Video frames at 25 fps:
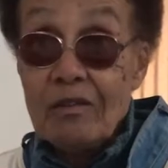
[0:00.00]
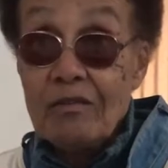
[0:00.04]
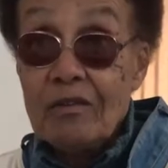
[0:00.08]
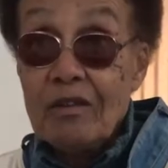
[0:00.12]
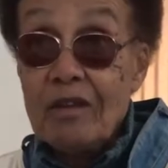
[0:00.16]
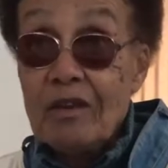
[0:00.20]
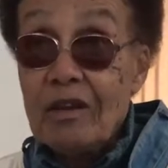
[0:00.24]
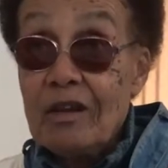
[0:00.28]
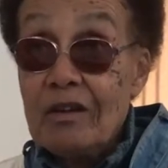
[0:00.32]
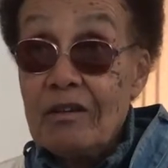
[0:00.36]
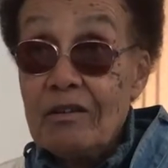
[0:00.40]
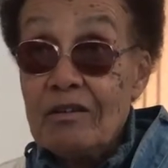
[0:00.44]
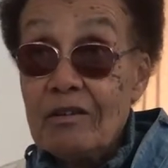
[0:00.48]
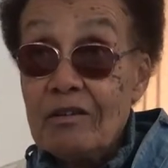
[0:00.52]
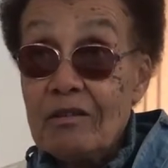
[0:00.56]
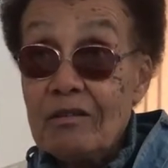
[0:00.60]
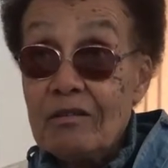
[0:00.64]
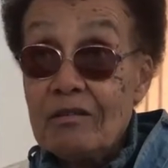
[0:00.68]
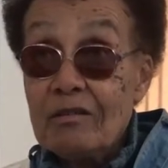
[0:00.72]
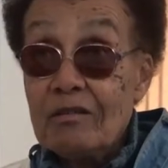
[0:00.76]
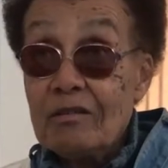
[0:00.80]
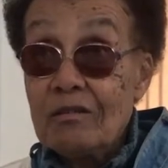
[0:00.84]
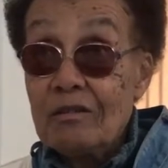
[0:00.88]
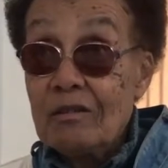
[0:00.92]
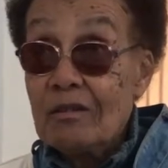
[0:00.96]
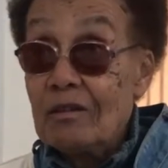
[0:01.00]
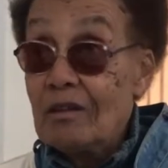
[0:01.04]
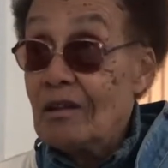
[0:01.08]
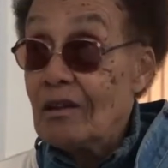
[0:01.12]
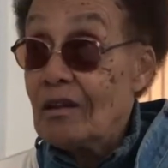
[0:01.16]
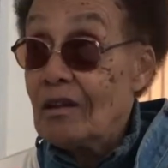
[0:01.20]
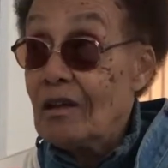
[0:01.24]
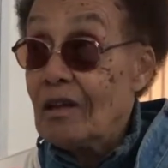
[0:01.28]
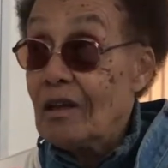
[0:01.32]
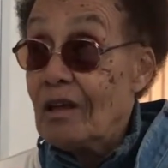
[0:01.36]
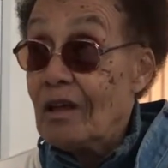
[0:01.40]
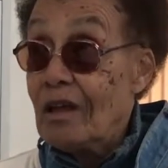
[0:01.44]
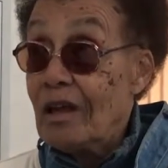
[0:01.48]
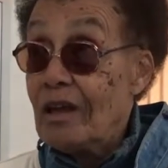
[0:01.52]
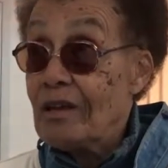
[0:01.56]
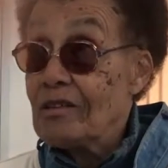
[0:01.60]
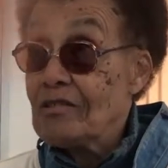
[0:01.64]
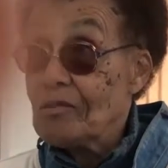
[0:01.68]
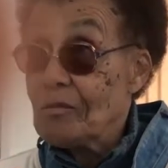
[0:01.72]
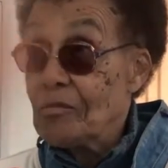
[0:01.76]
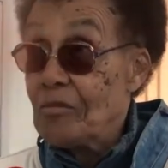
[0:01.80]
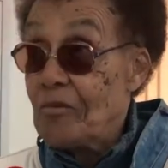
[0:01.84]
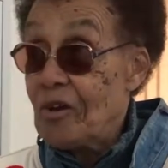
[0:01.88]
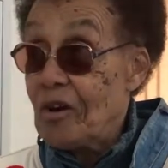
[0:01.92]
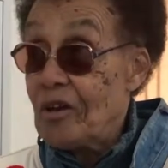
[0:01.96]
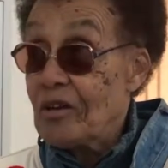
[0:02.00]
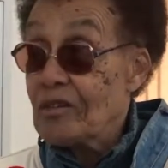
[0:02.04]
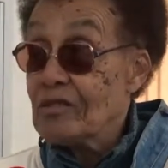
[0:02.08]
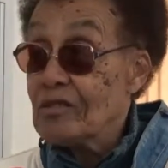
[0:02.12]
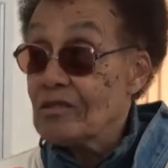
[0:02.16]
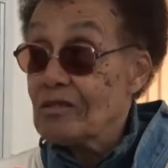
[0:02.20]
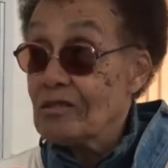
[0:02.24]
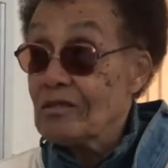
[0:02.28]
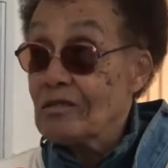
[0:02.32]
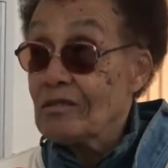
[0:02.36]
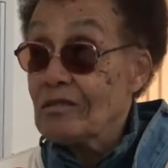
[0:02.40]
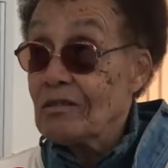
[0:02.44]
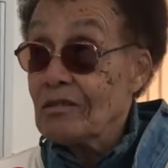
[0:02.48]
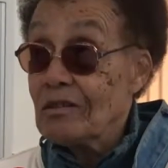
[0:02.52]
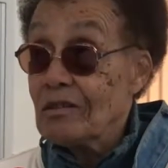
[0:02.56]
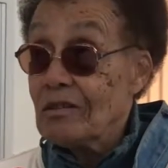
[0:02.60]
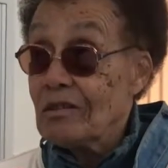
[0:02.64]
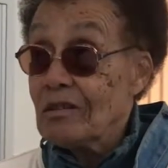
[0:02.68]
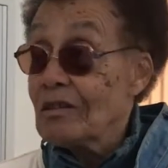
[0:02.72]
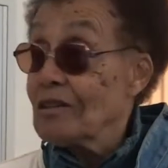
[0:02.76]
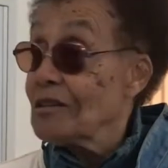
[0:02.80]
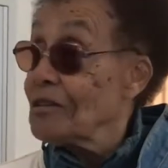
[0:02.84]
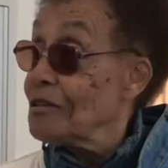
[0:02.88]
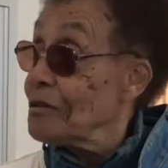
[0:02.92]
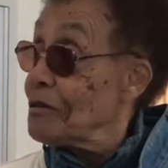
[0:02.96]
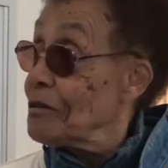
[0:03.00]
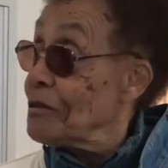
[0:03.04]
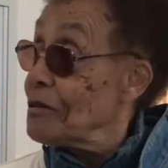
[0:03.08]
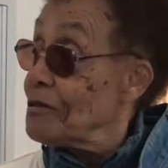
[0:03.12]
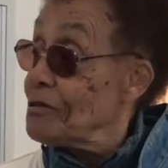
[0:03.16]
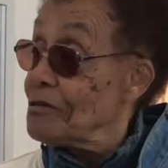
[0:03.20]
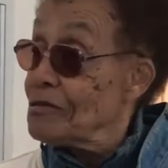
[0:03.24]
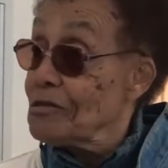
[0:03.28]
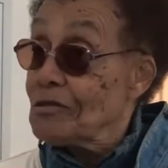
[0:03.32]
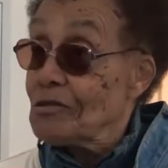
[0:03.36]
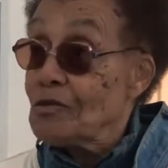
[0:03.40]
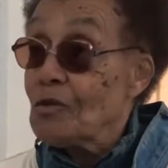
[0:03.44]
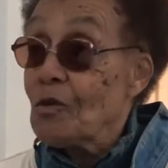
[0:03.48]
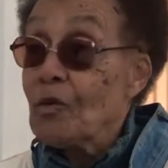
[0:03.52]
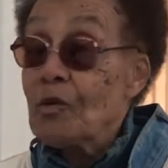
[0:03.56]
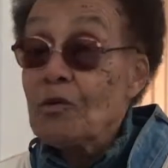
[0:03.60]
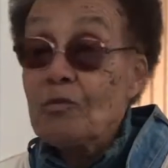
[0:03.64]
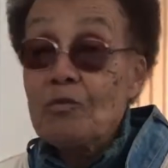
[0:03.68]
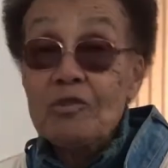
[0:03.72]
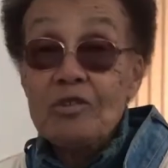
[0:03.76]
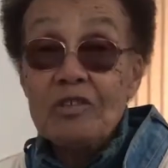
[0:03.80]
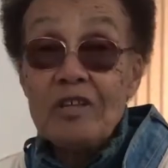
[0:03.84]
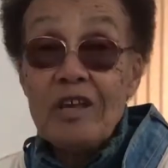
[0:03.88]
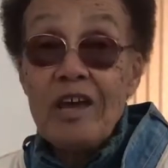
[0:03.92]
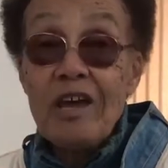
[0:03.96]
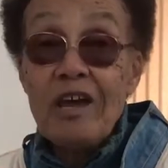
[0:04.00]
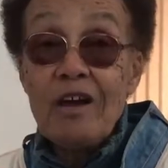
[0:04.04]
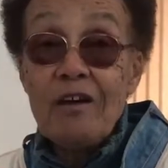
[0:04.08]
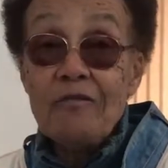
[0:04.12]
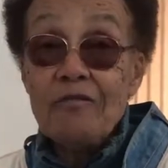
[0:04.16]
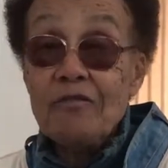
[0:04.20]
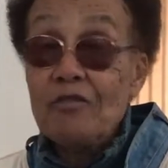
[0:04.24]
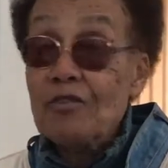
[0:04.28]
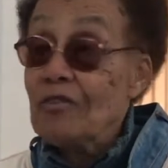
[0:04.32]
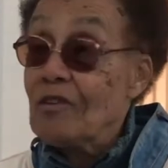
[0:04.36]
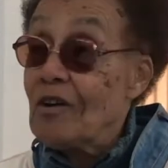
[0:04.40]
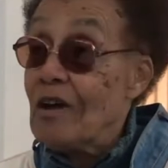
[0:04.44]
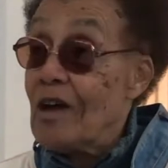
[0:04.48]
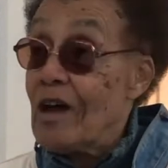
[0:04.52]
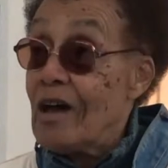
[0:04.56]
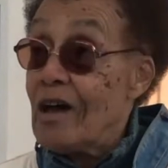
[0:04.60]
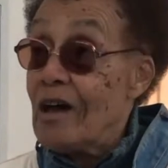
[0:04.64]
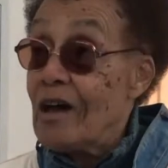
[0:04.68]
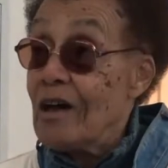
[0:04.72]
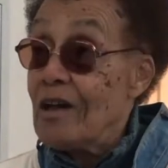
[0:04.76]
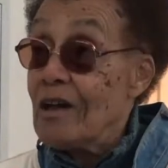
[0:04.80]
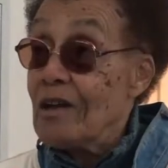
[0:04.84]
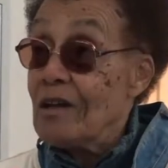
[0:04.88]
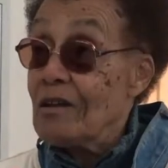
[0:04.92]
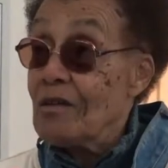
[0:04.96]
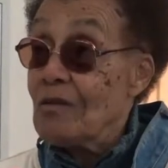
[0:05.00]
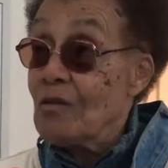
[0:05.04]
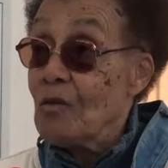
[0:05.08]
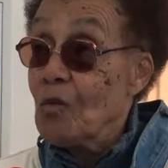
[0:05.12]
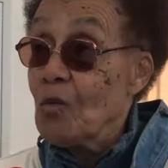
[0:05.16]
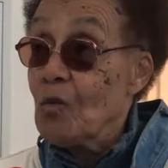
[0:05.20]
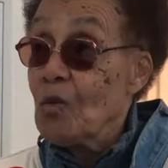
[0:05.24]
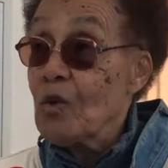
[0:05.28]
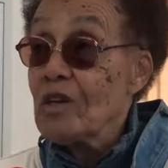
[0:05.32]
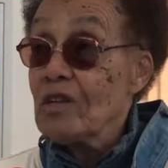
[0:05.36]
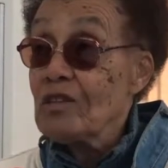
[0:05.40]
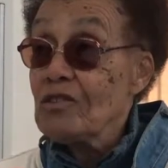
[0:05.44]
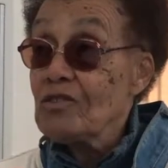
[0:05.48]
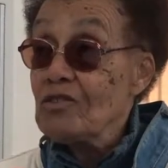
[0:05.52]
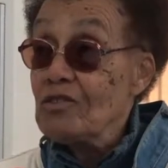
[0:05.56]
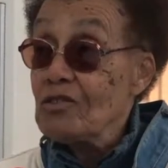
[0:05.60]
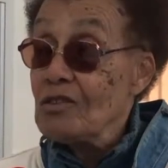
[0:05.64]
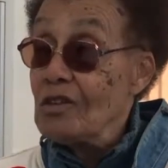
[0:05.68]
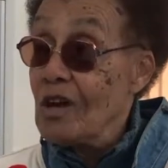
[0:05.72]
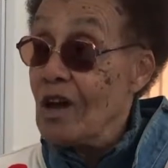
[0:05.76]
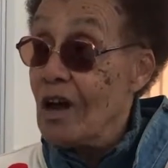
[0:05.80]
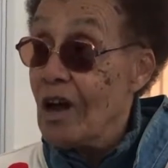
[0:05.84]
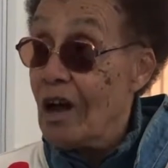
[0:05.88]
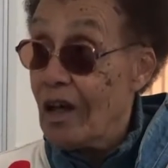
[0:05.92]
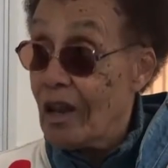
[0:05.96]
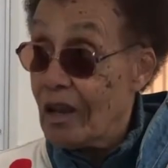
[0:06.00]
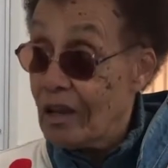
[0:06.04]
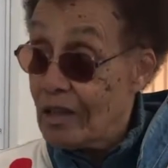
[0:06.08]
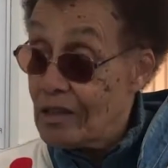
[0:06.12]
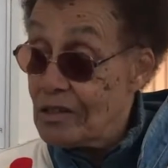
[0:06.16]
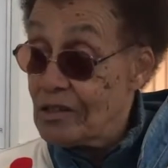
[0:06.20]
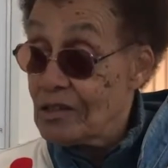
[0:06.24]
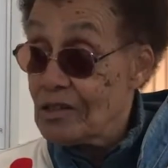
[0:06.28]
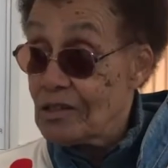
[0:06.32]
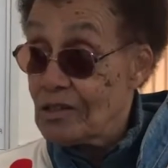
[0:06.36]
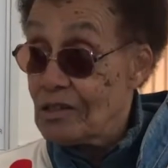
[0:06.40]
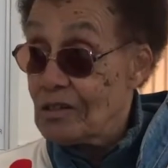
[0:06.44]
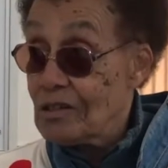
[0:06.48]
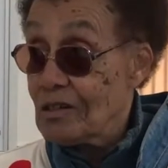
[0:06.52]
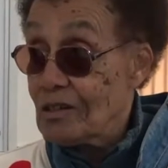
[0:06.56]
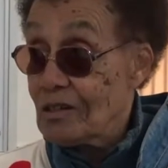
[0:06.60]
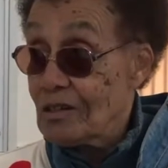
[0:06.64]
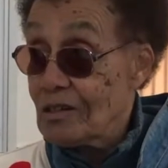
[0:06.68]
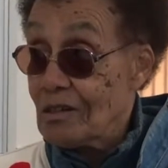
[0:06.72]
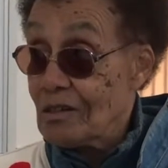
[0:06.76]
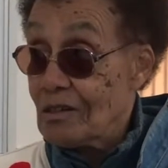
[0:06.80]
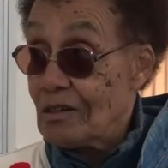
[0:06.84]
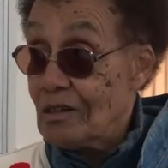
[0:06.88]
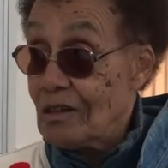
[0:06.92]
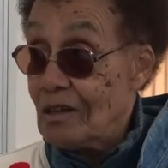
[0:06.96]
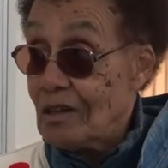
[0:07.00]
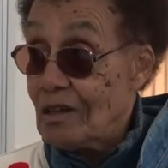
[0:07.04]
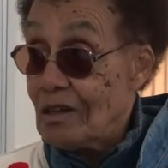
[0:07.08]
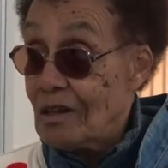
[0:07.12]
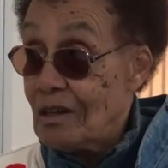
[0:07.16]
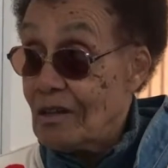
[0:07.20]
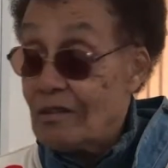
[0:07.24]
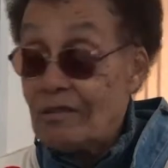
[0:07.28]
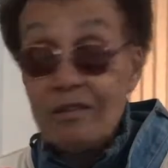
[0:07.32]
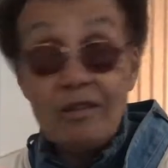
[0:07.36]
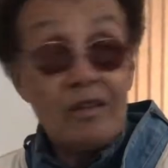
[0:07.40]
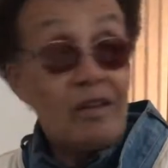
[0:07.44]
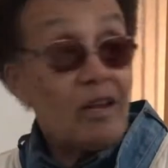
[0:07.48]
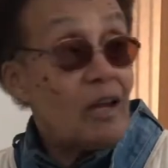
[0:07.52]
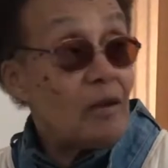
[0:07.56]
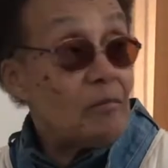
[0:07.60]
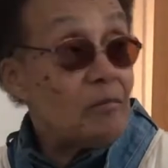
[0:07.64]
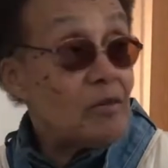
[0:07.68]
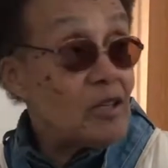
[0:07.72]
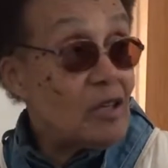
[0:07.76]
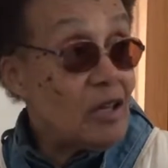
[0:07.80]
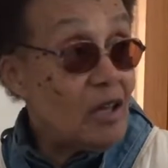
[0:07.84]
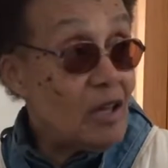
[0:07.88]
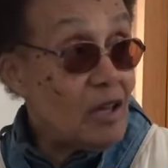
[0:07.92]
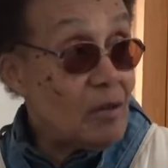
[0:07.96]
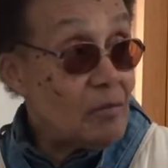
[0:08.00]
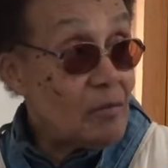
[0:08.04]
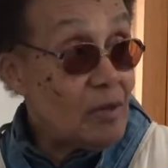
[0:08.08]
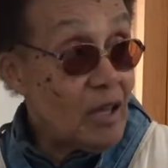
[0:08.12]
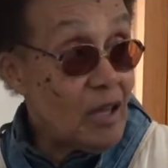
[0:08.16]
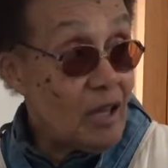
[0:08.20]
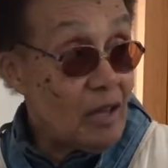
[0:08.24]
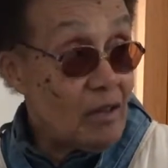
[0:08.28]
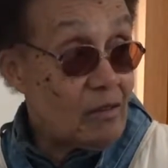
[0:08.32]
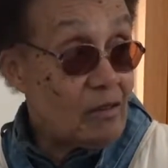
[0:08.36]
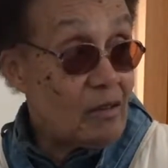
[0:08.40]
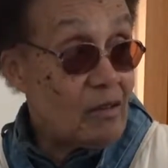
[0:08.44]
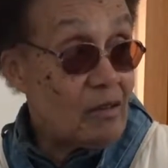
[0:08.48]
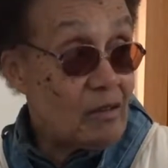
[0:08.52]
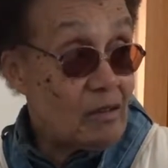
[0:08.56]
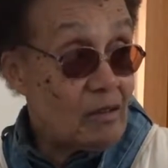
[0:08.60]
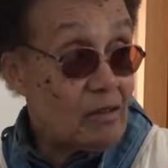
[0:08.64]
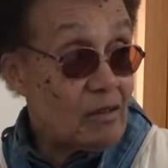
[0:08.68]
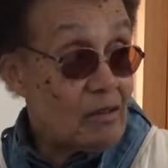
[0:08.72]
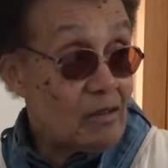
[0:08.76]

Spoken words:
than I did as a Protestant. So it was after I went to college that I became Catholic.